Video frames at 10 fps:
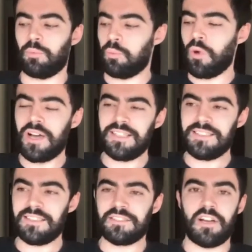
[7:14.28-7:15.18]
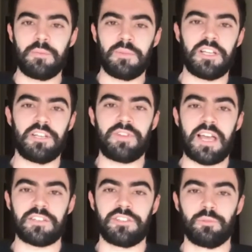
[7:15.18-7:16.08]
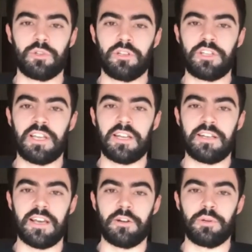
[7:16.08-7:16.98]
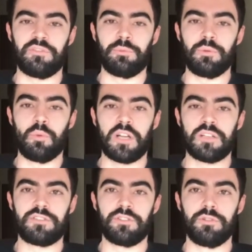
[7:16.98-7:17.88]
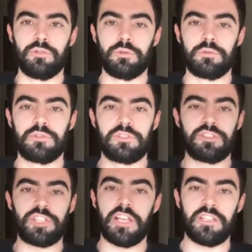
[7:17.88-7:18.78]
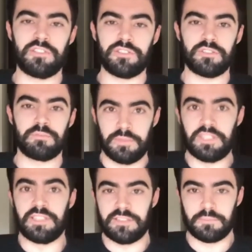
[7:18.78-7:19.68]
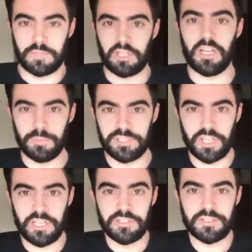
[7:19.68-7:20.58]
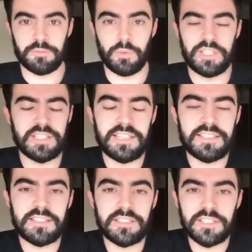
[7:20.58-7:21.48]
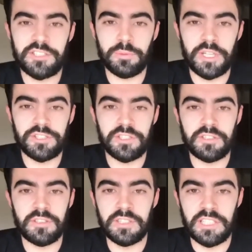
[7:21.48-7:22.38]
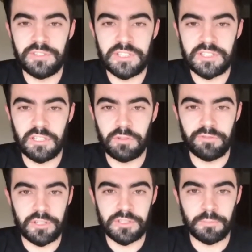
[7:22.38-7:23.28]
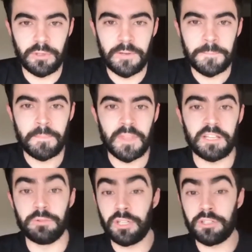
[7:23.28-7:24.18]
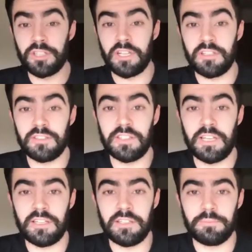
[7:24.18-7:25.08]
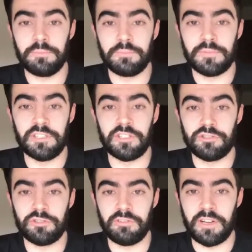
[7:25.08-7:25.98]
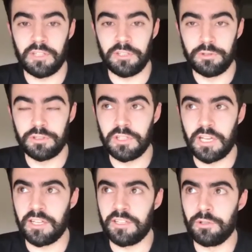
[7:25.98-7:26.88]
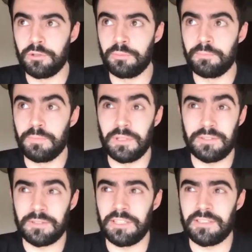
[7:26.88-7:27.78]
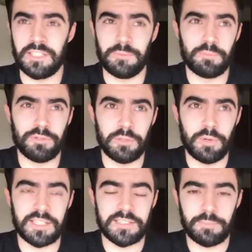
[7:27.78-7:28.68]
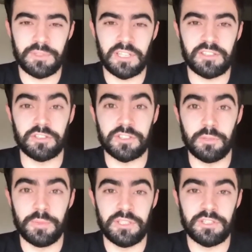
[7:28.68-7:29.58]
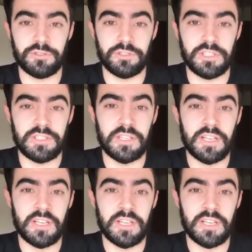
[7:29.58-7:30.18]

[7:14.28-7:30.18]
What is the timeline of action we're looking at now if we want to change this climate change? Is the situation even still reversible? You touched on the Industrial Revolution, and I know it seems pretty well accepted that there are some industries